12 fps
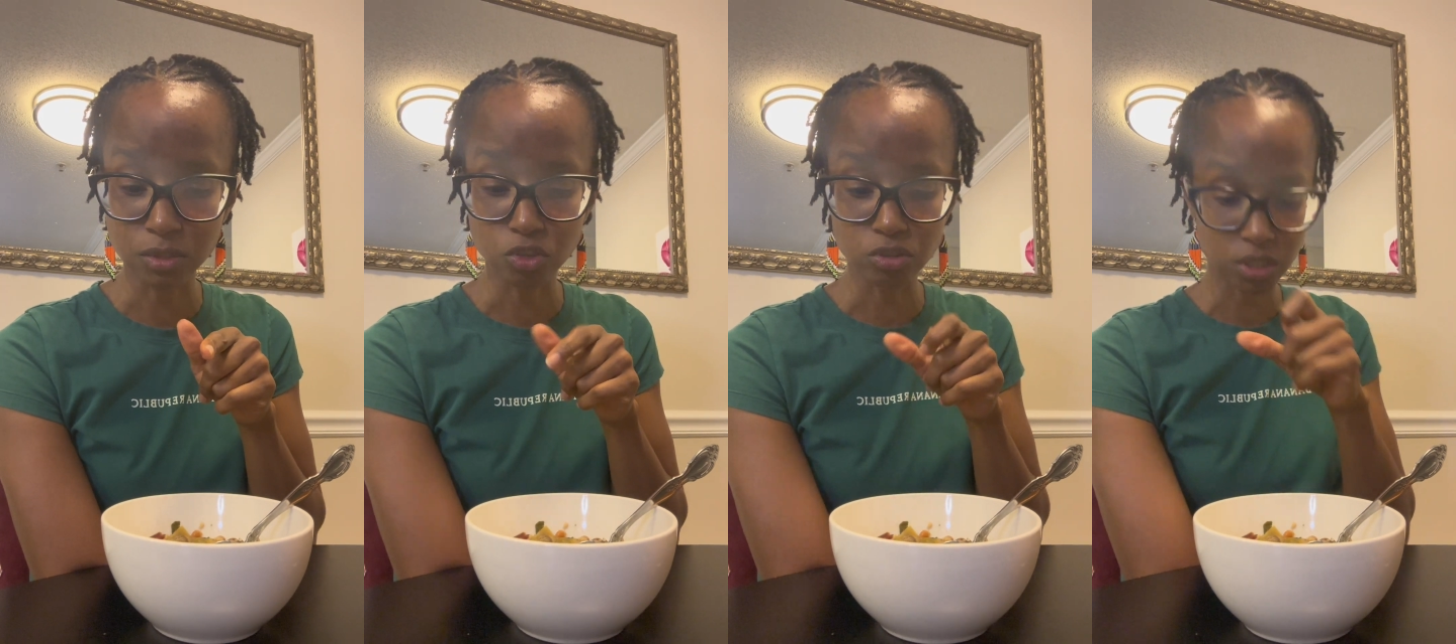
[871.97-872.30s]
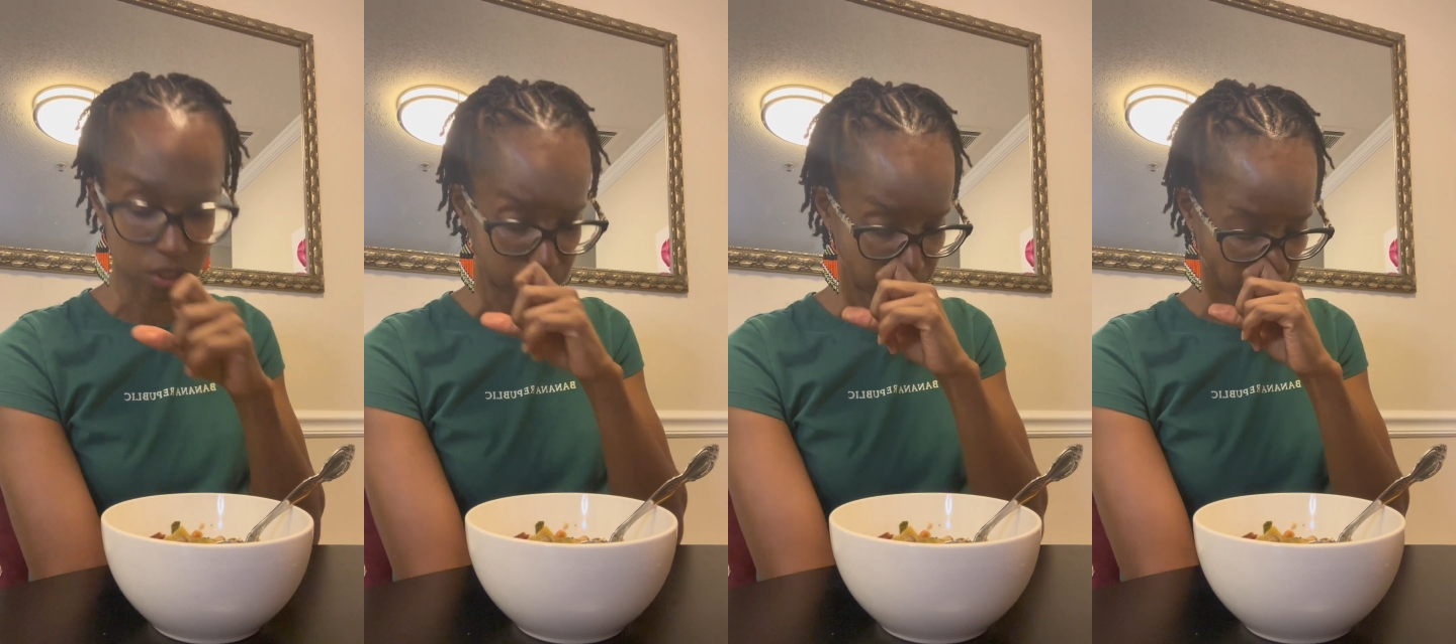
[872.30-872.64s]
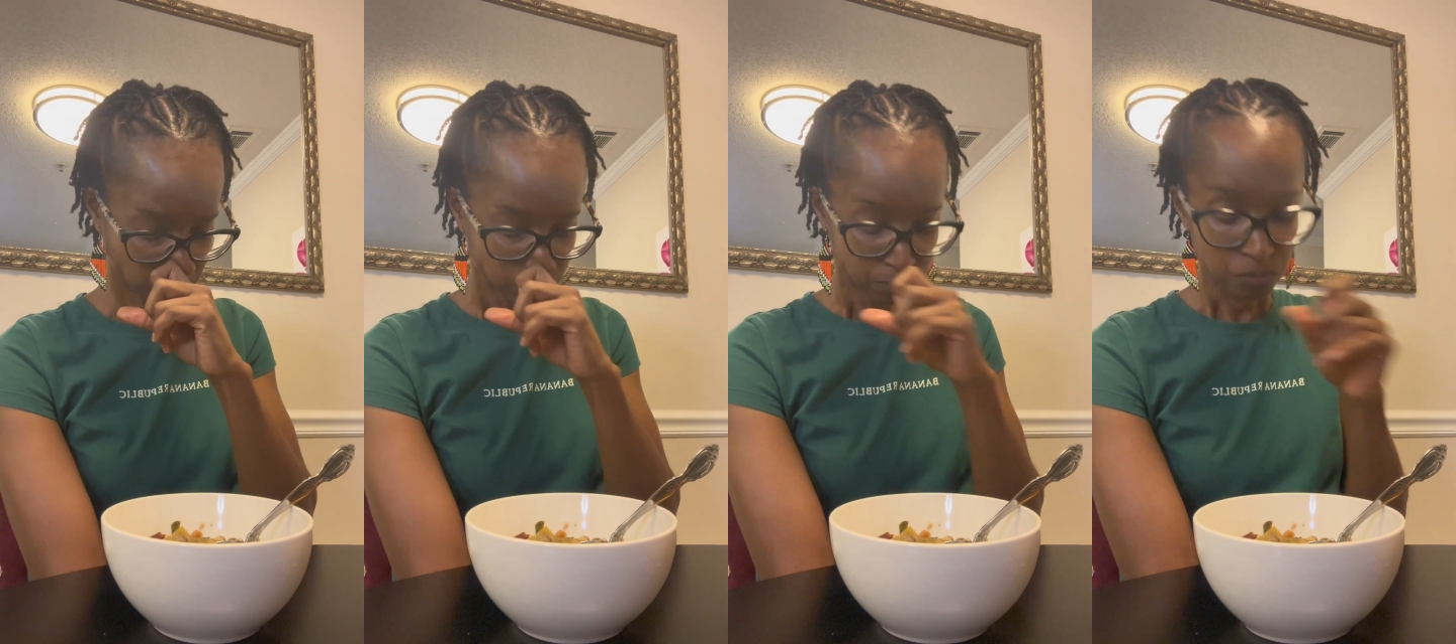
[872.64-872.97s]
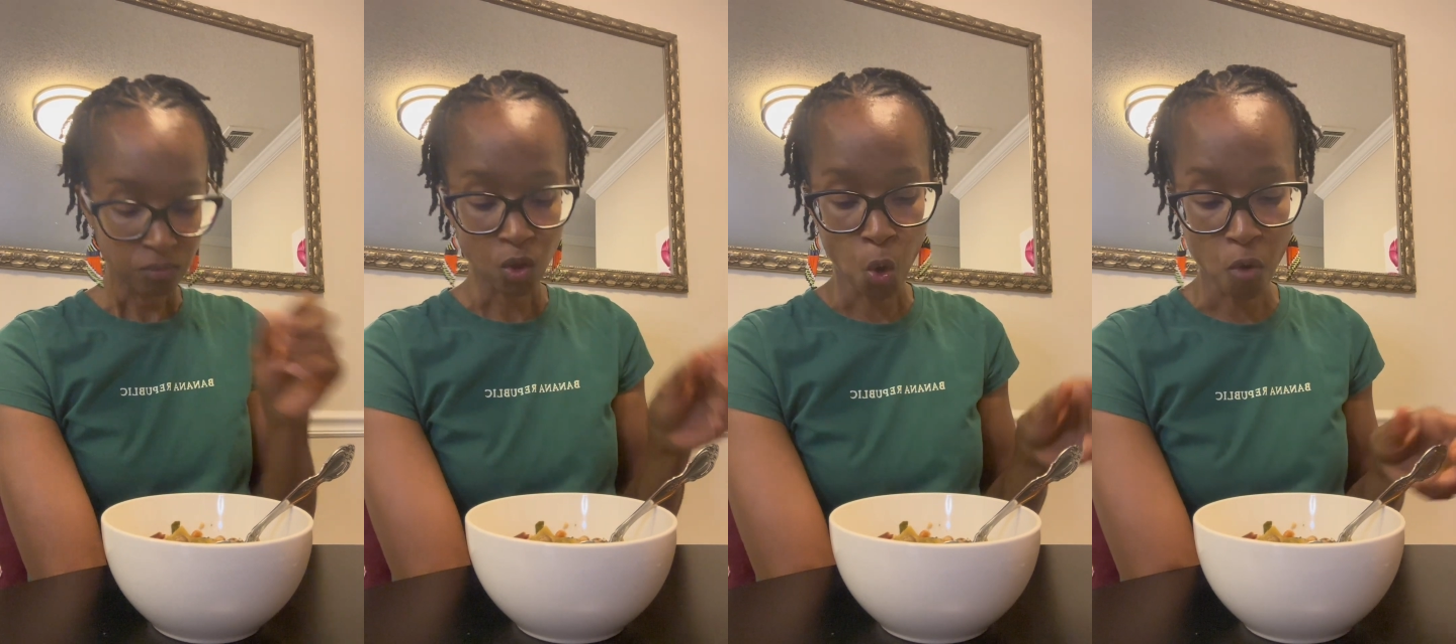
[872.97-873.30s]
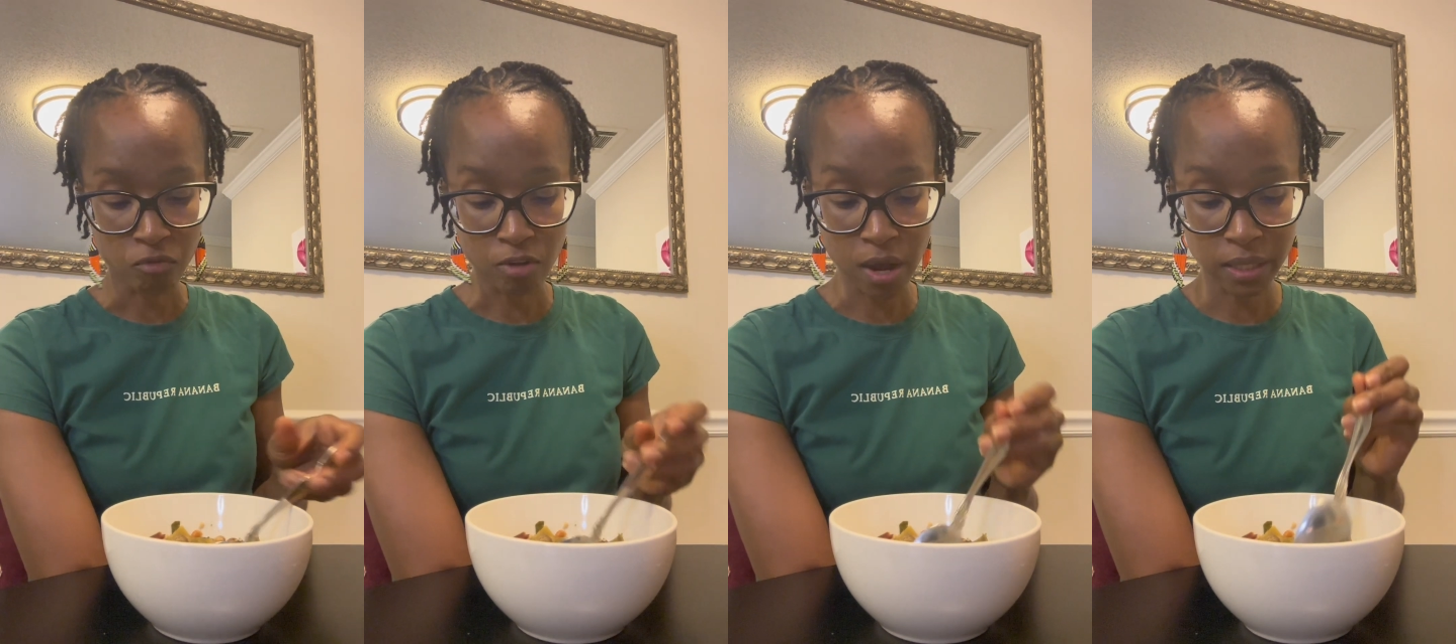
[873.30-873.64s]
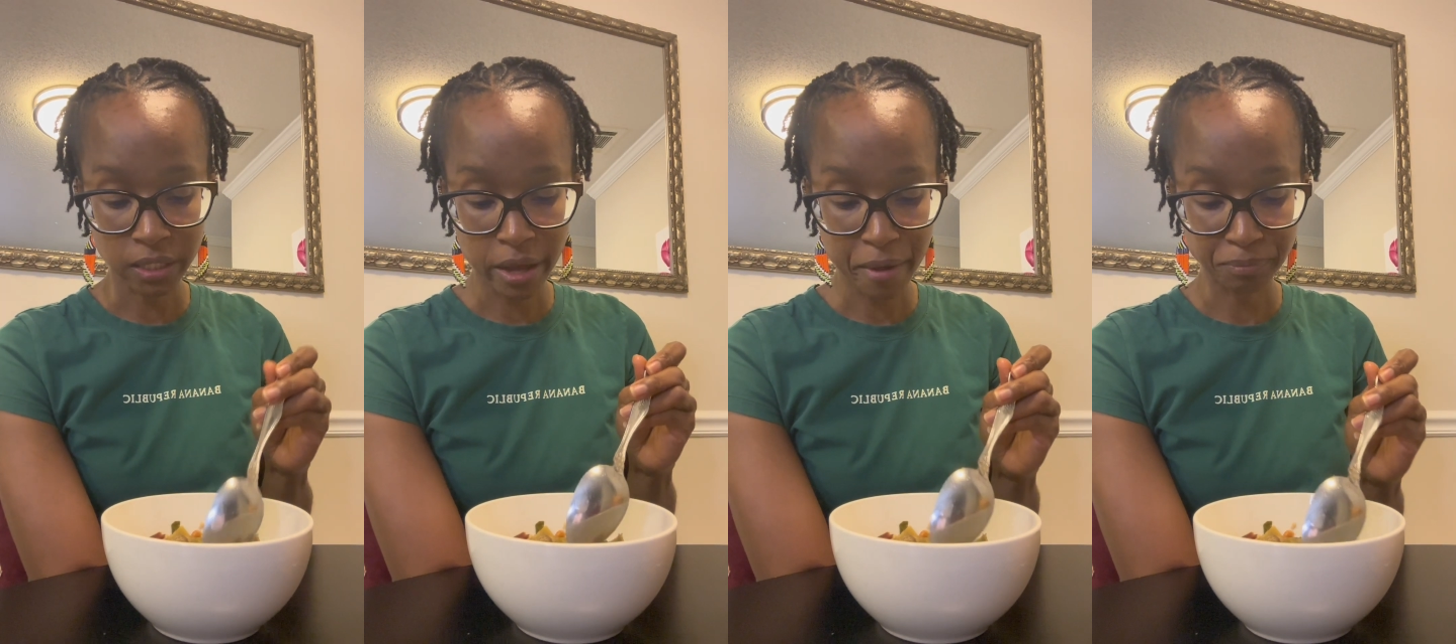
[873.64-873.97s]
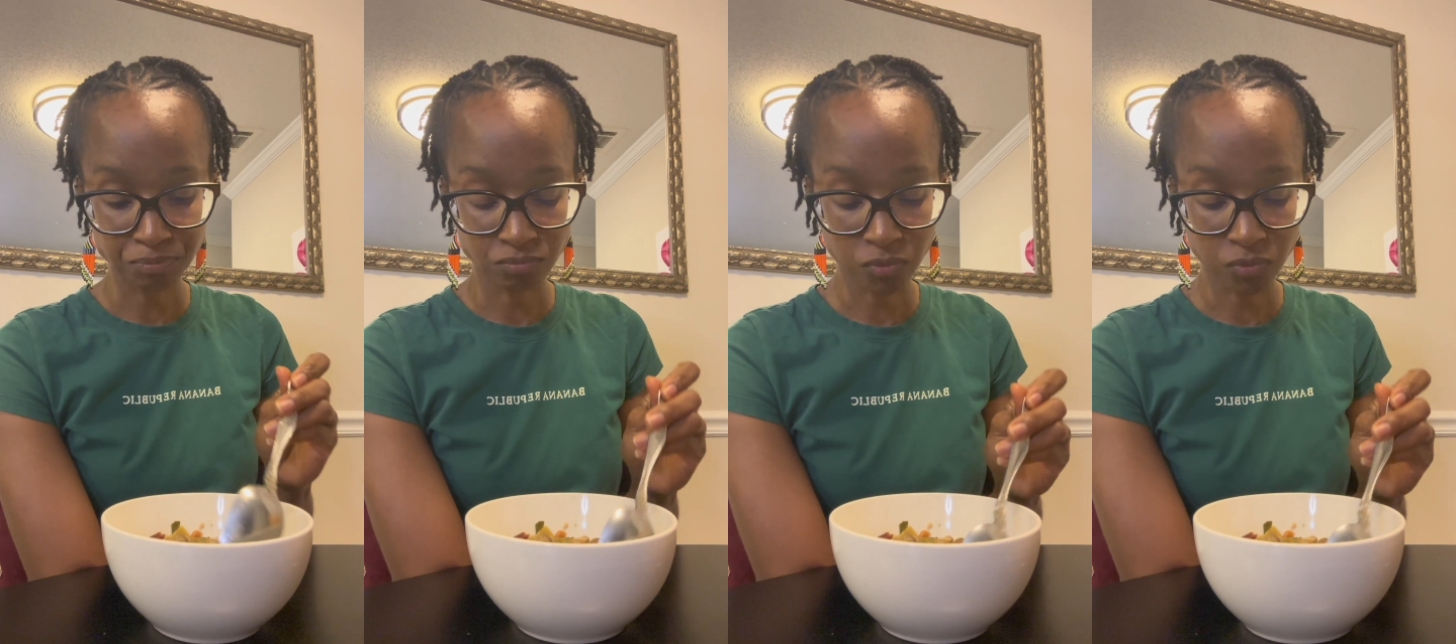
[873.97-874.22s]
nutrition on Friday.